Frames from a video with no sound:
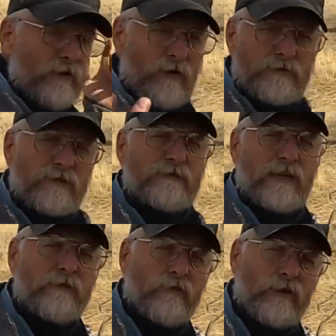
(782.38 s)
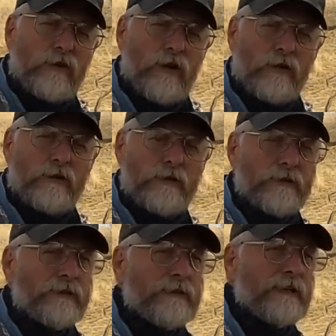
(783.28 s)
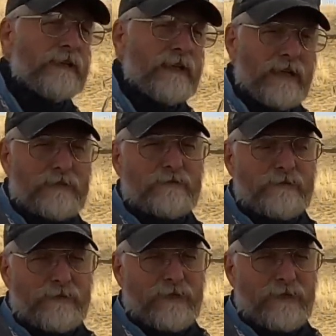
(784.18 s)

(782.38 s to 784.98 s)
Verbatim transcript: oh, it didn't take very long. Actually,